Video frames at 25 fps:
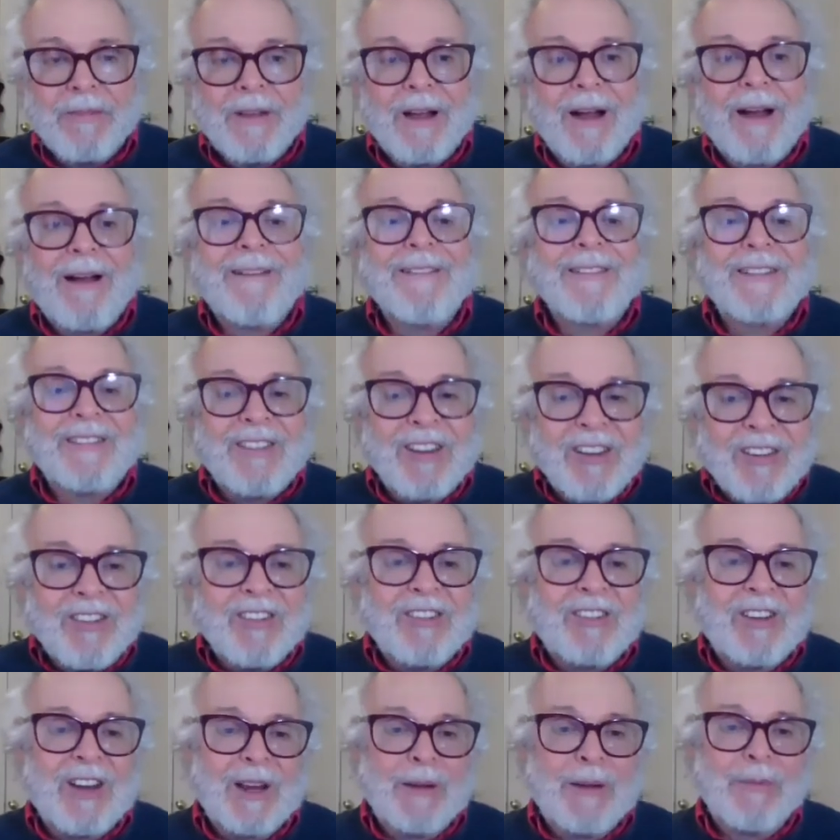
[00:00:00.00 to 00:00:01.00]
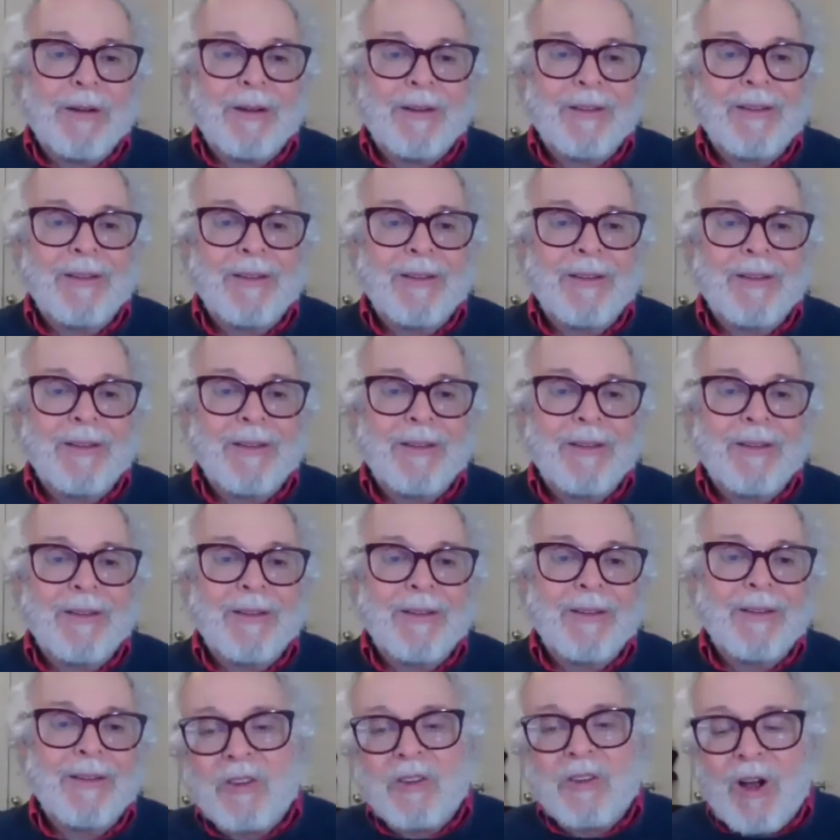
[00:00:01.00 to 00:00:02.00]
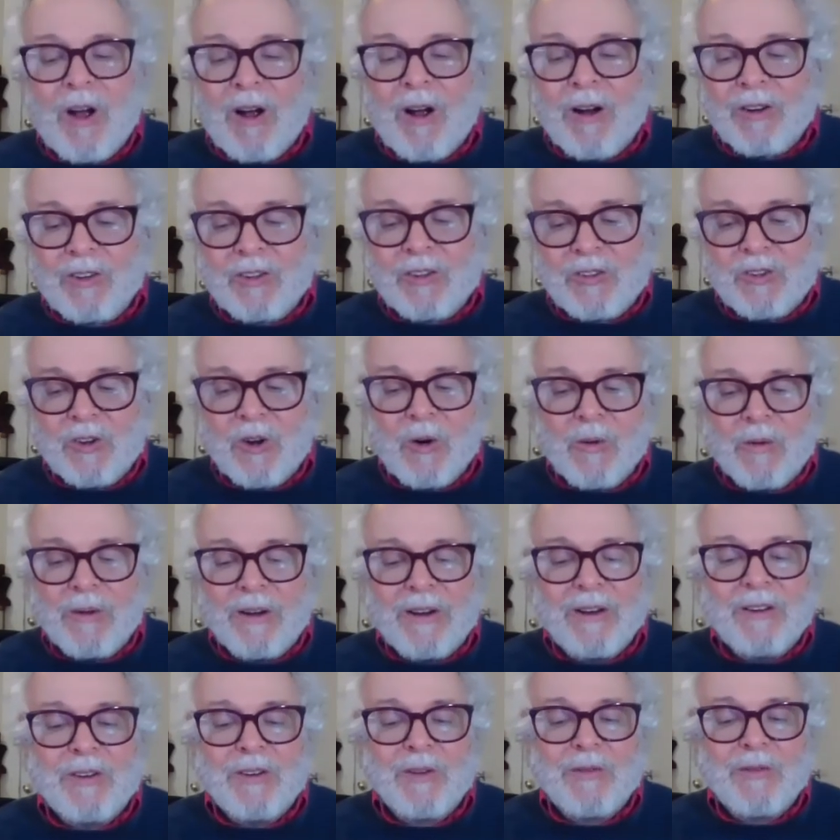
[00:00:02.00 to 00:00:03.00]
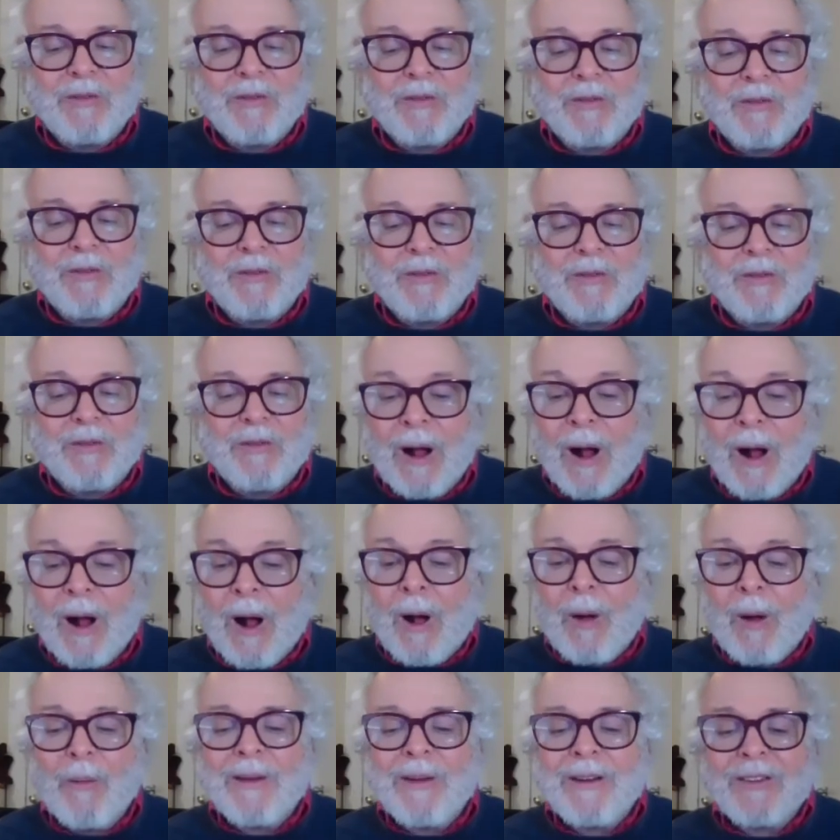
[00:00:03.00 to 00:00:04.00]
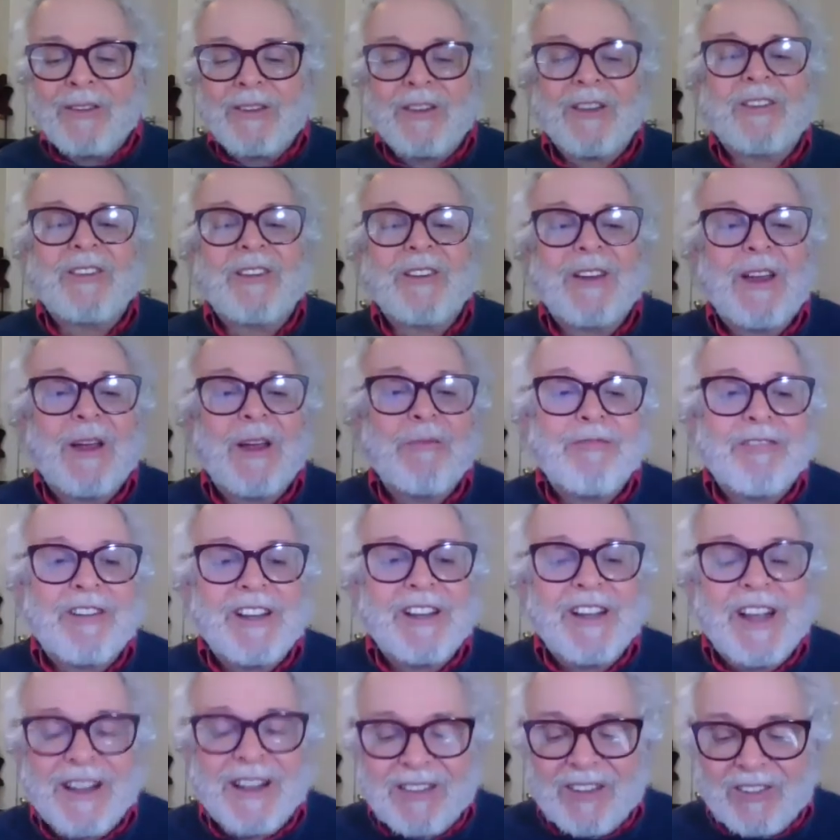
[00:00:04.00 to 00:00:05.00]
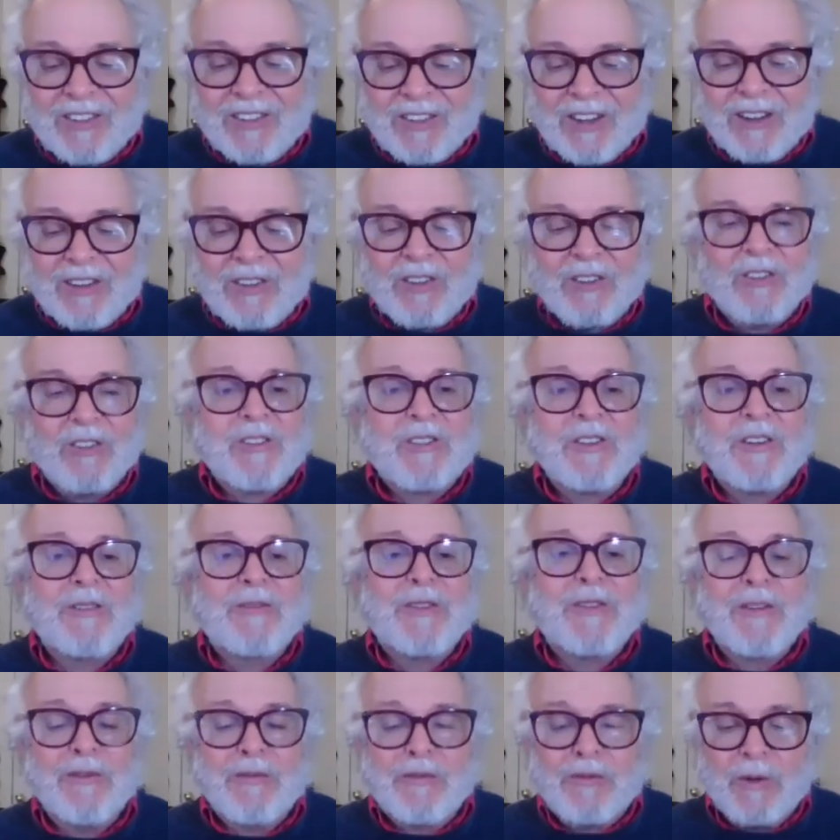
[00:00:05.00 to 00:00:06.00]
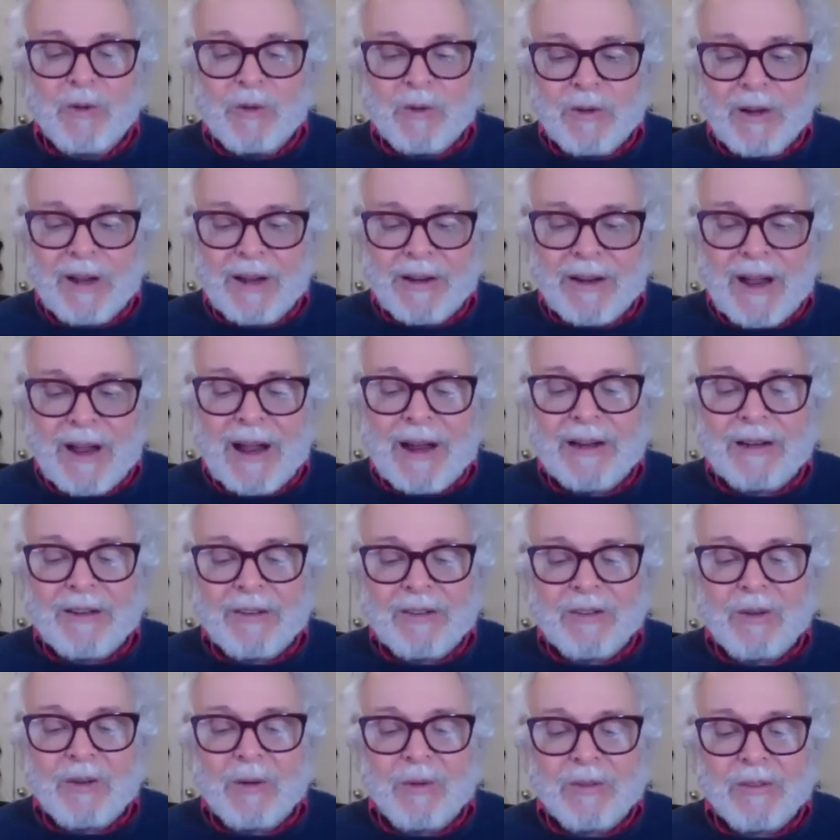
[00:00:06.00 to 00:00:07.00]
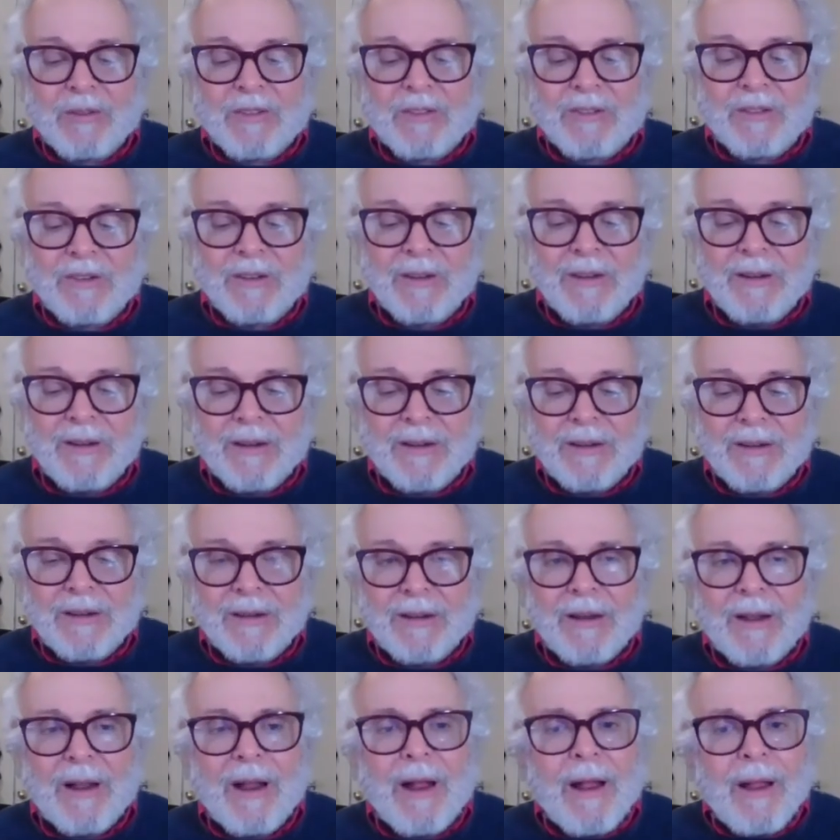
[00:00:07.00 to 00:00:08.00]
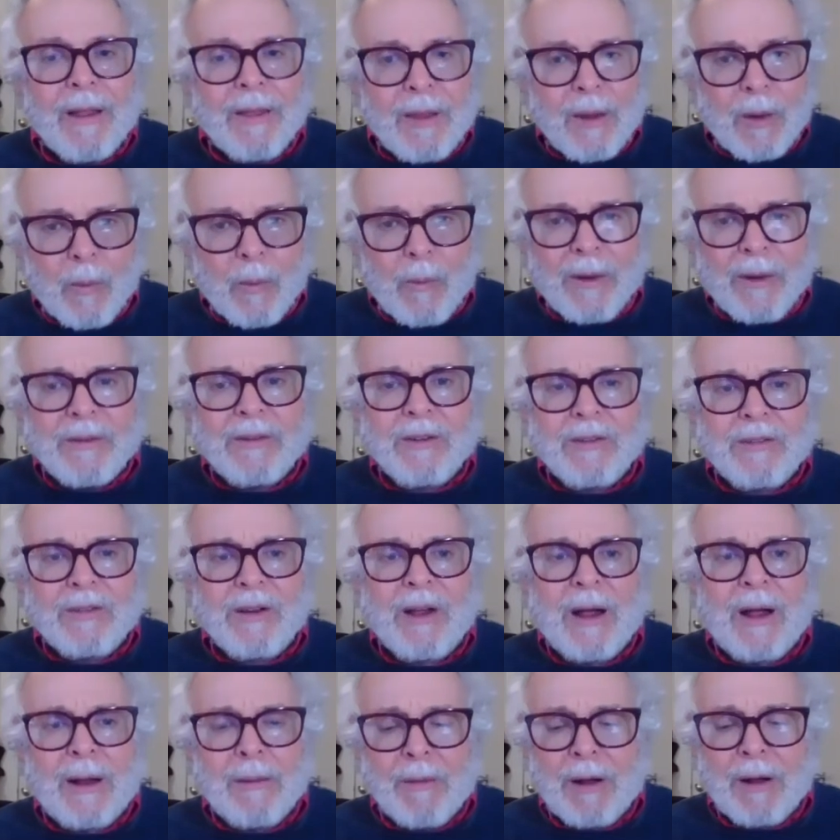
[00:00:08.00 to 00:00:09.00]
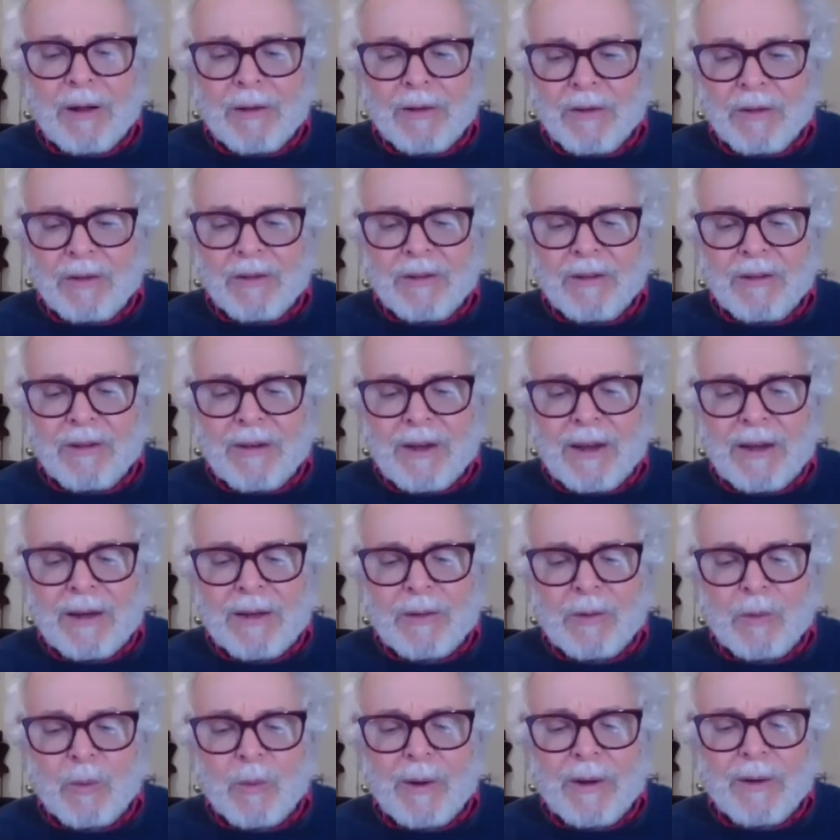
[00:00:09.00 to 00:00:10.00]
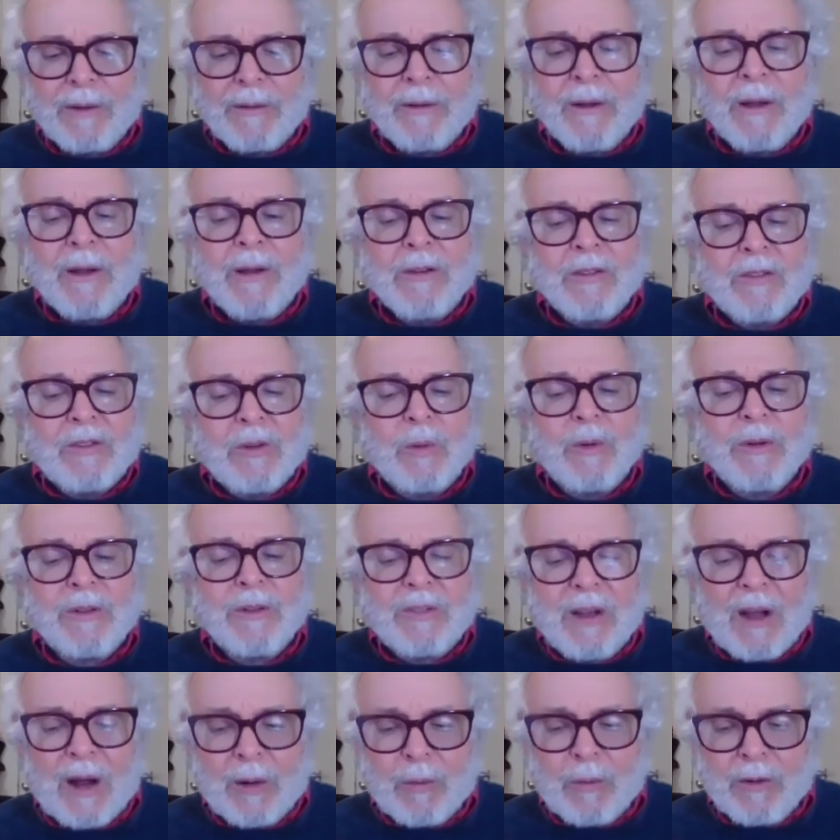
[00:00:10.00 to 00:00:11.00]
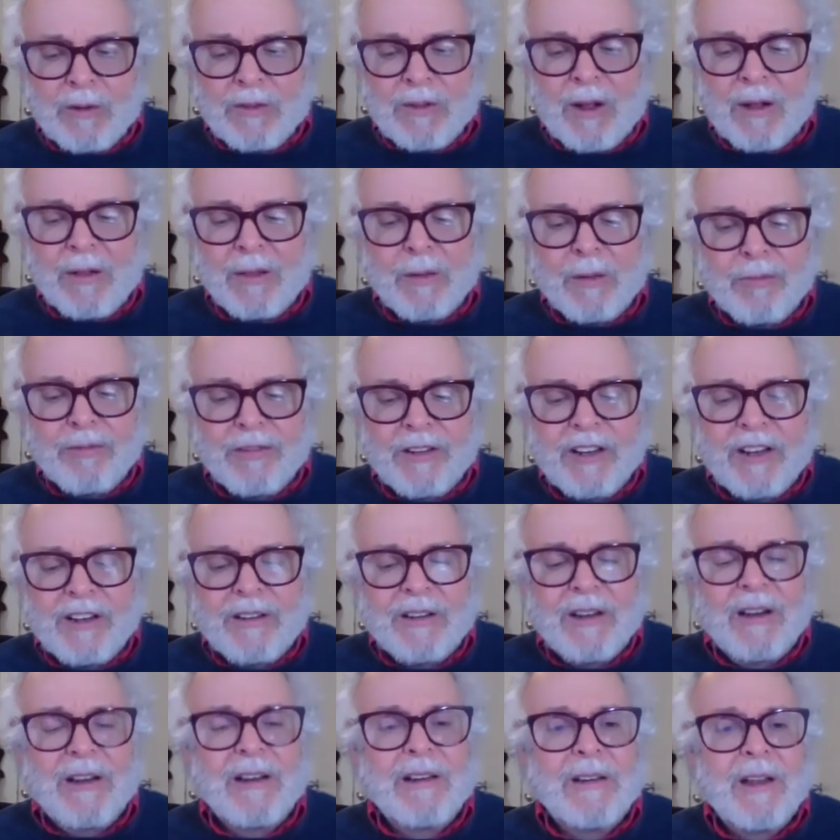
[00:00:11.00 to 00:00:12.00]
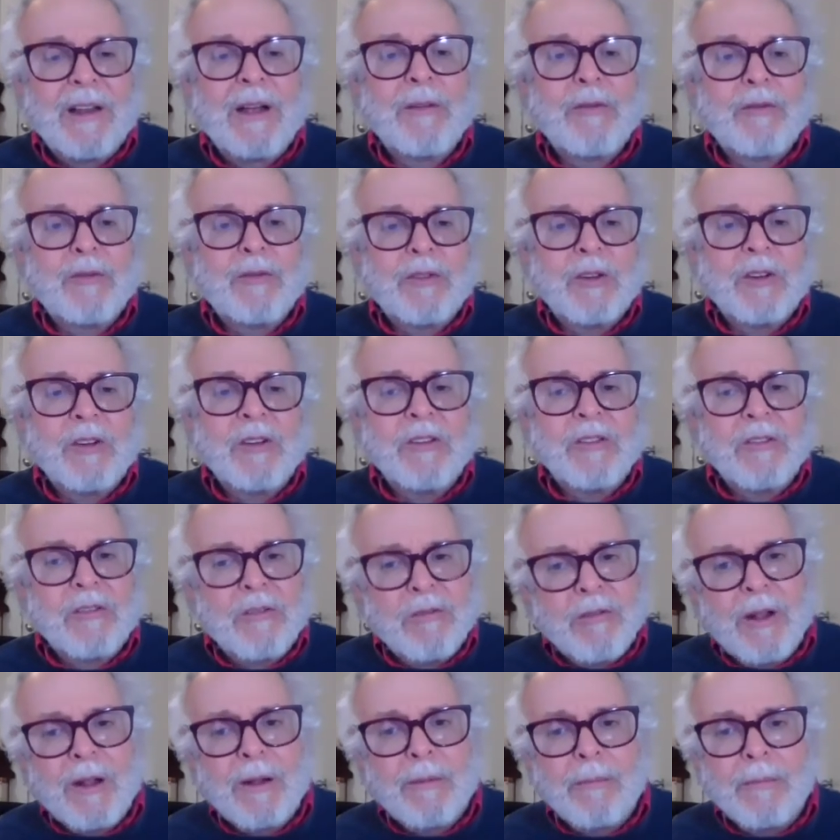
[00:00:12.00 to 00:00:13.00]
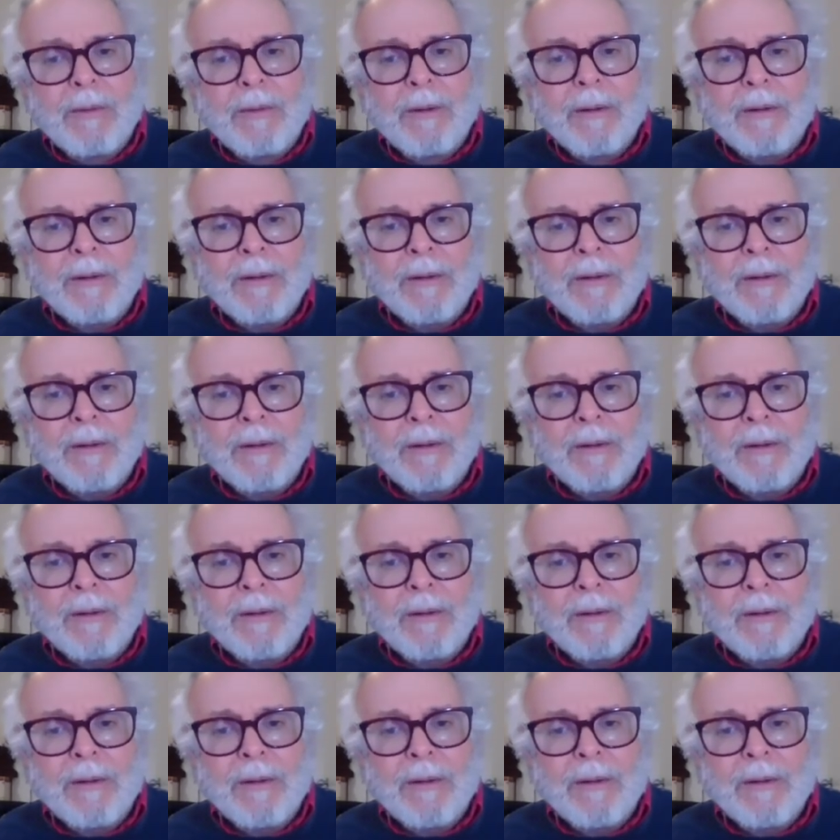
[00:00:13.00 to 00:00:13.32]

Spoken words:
Our dinner table was your talk show interview, always the celebrity at the center, serving food and anecdotes. There was a time I learned late when suicide was on the plate and life turned grim.